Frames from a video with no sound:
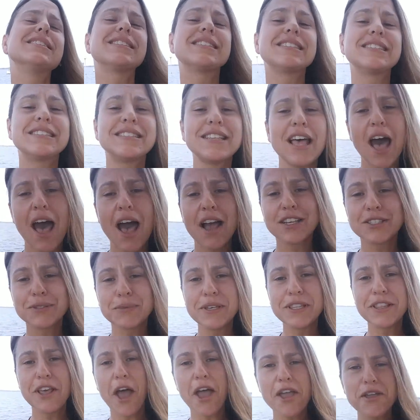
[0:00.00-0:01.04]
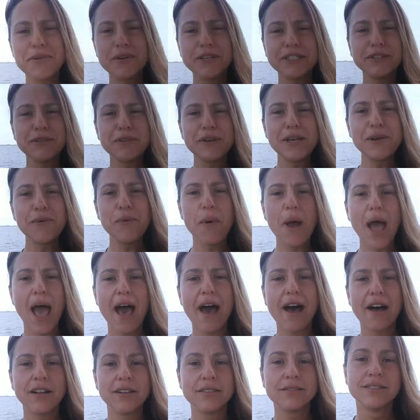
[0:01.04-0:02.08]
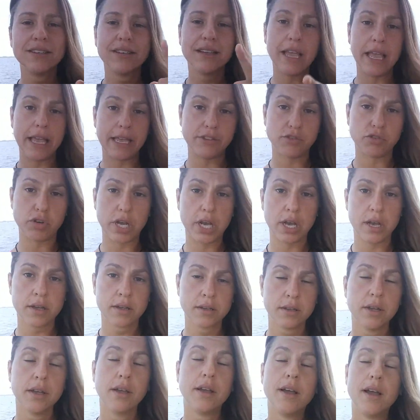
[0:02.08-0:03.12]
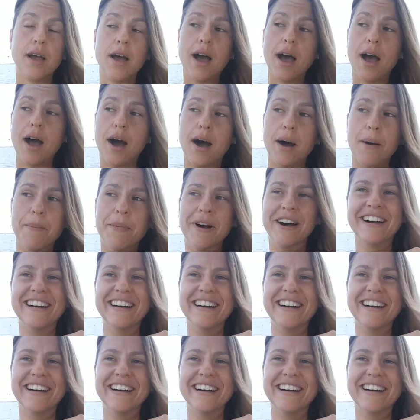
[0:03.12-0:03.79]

sucks, we thought you were doing well, Adria. Um,